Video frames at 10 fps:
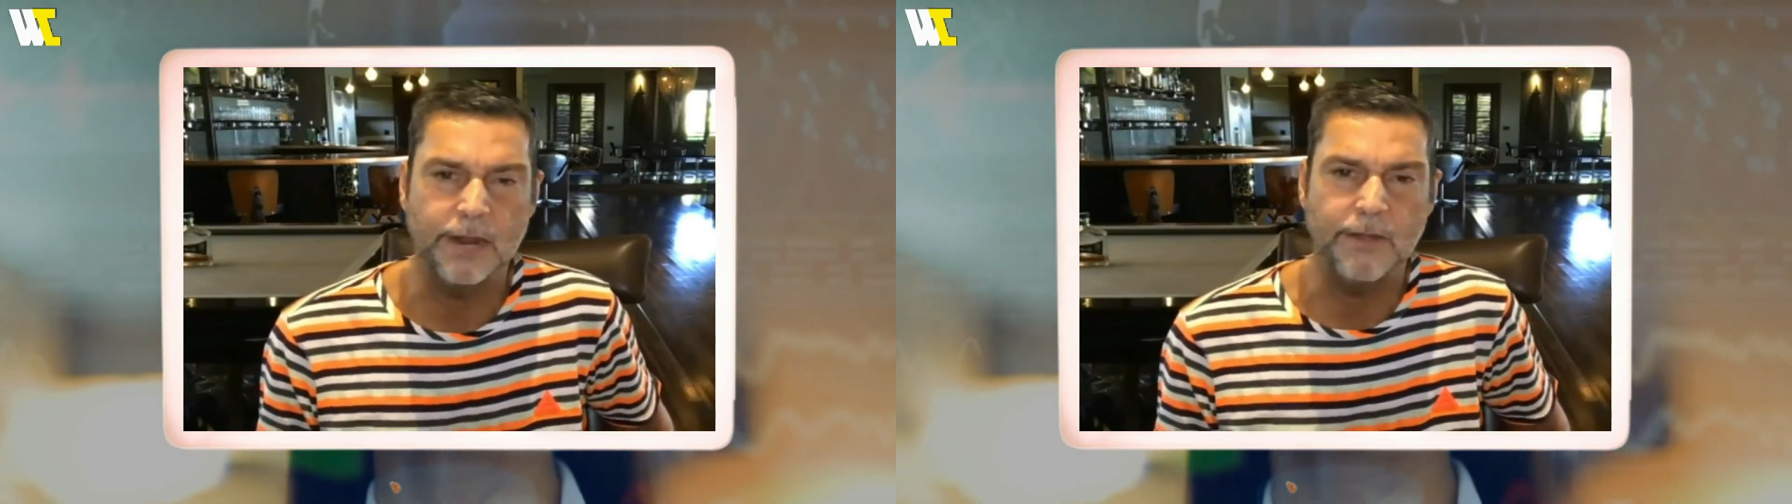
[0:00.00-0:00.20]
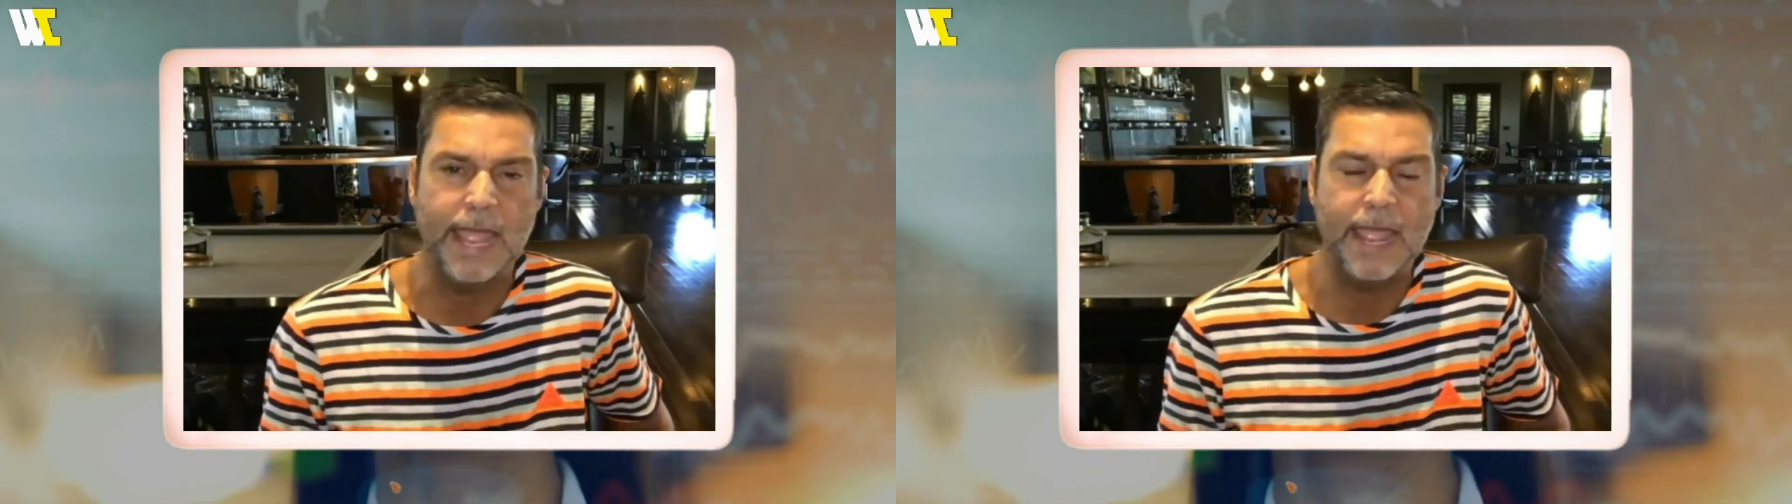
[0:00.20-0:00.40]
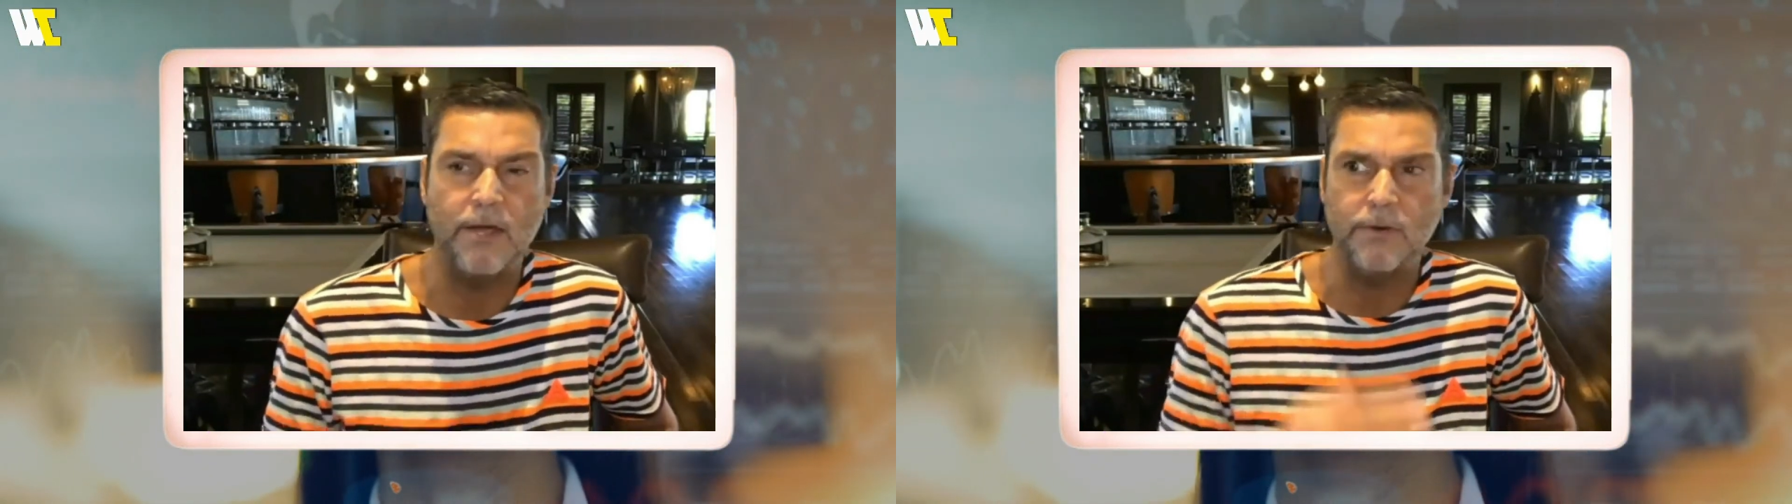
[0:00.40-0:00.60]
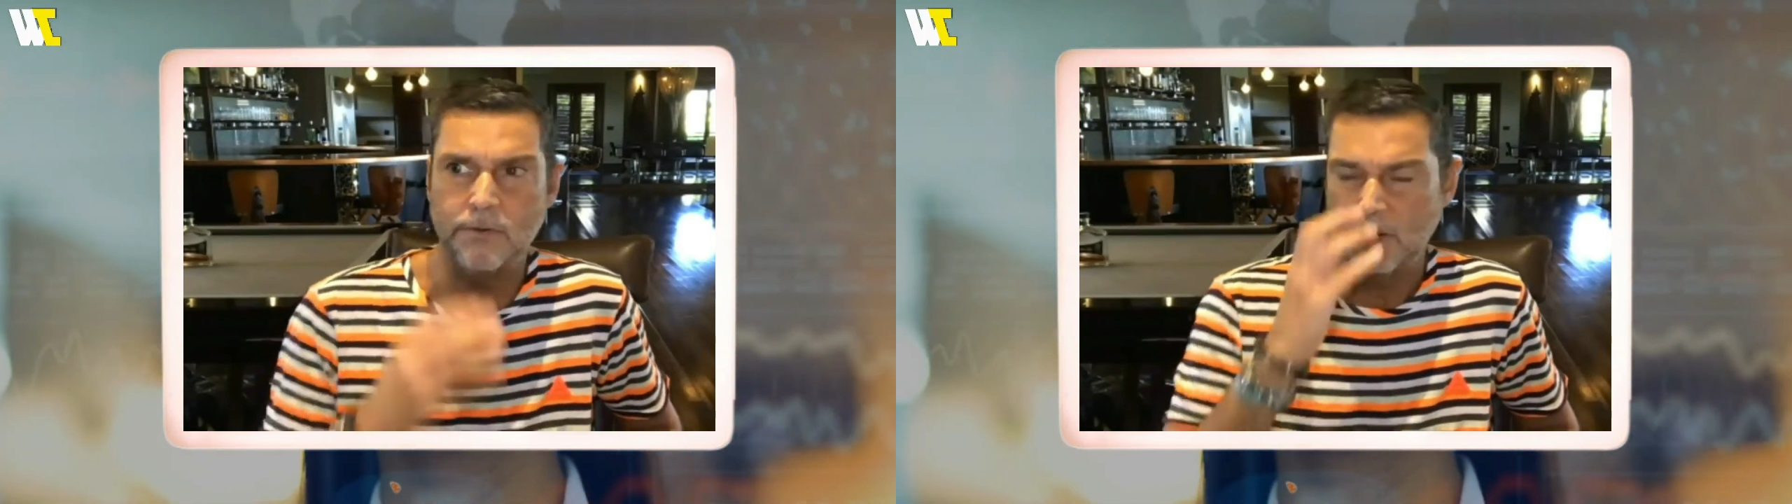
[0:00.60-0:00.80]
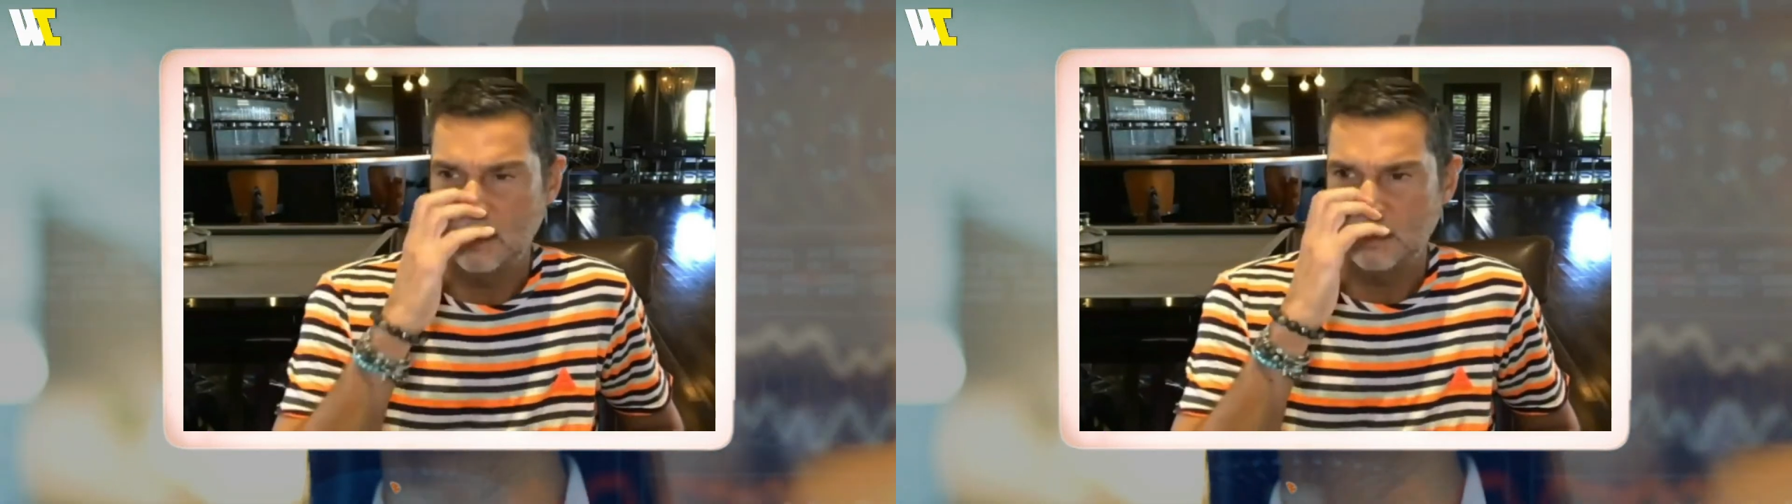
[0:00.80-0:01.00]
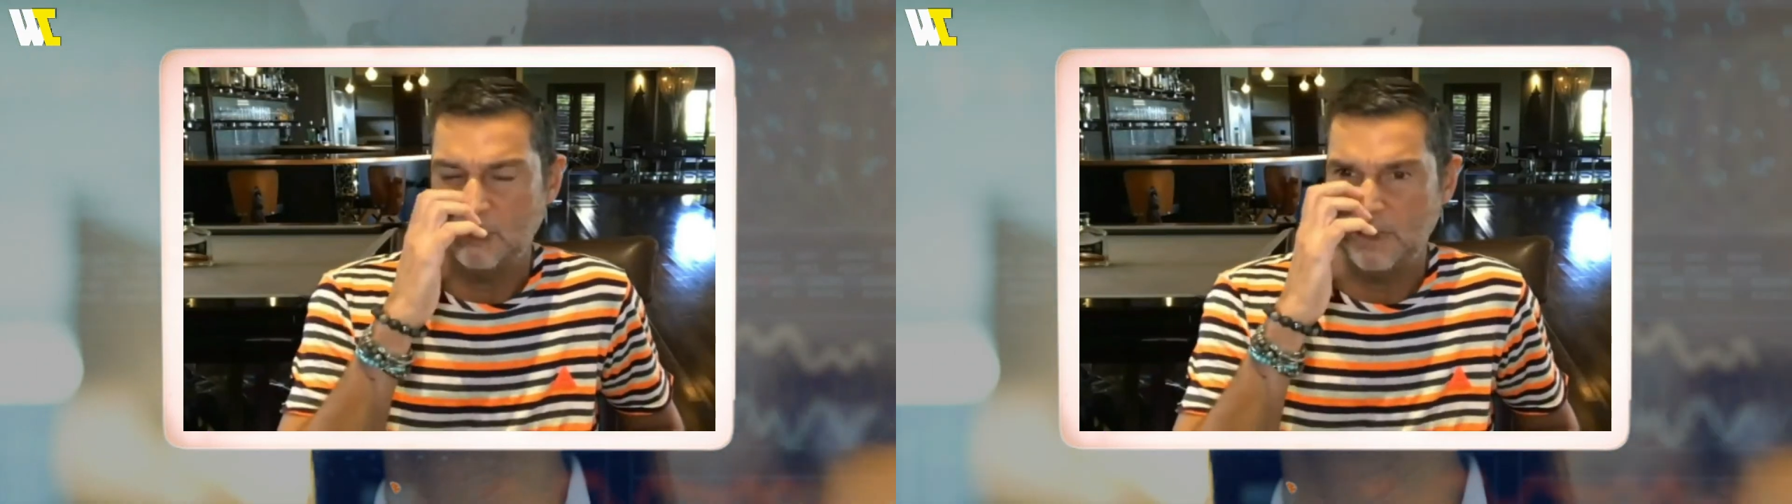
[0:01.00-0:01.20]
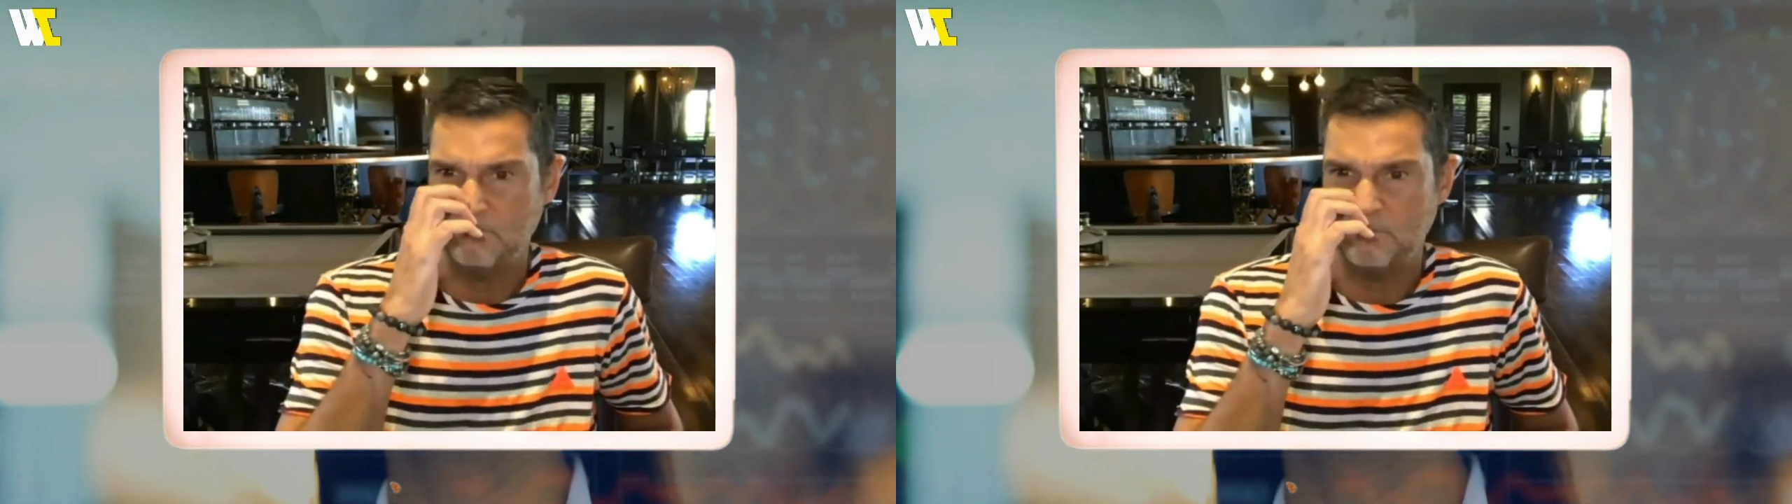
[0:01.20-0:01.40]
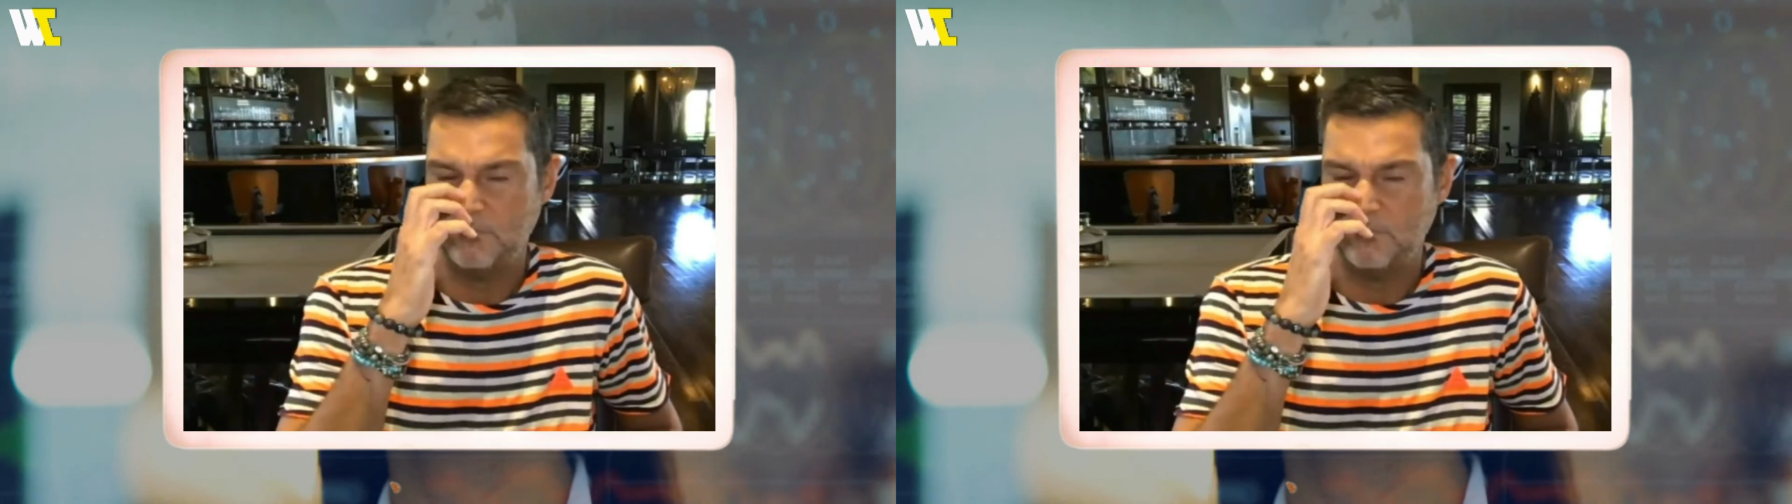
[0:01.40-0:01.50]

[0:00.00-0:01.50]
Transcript: how some of the